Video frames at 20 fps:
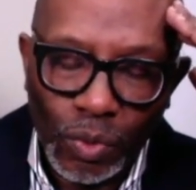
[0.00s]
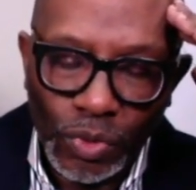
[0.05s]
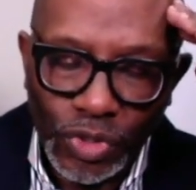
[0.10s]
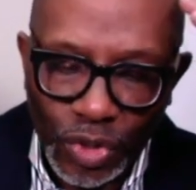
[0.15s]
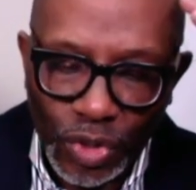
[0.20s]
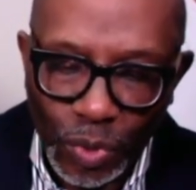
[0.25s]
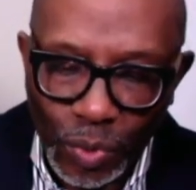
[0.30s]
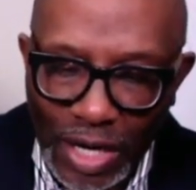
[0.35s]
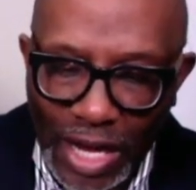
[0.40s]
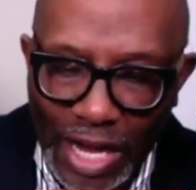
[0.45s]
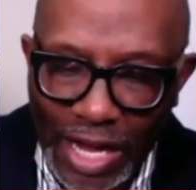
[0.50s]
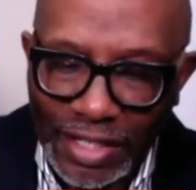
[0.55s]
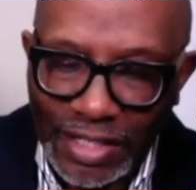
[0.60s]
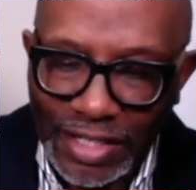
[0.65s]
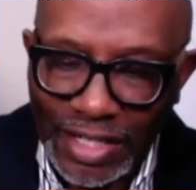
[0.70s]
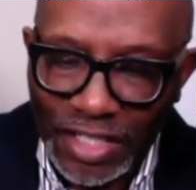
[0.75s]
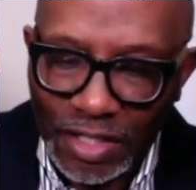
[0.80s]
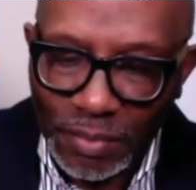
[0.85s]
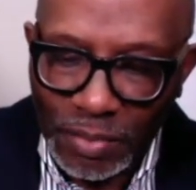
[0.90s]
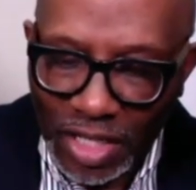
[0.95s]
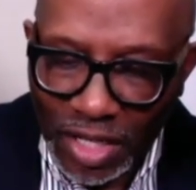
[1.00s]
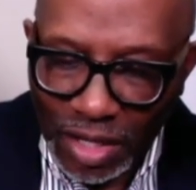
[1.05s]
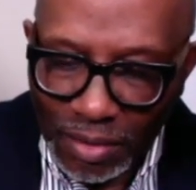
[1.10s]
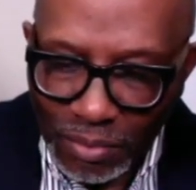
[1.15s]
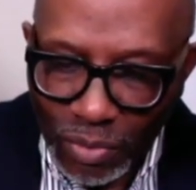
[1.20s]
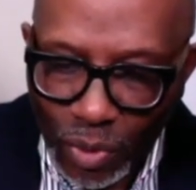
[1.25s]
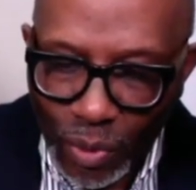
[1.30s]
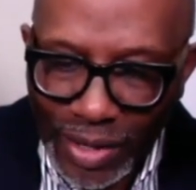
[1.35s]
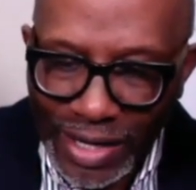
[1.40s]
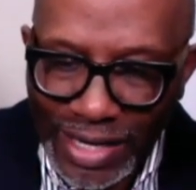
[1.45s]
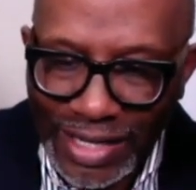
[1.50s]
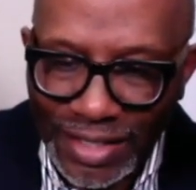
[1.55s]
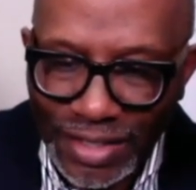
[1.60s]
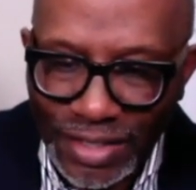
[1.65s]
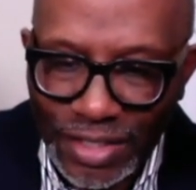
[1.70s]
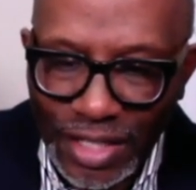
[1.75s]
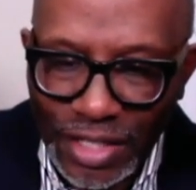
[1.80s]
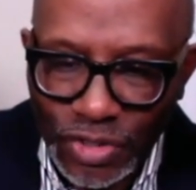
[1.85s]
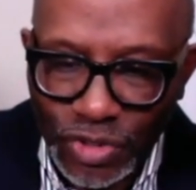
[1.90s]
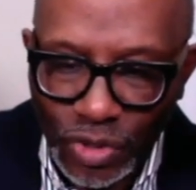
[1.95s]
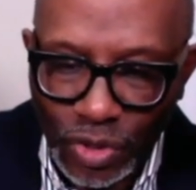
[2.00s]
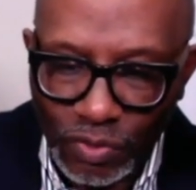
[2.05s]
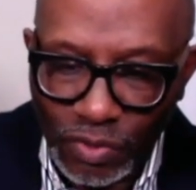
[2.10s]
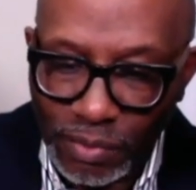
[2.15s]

You and I need to become more intentional.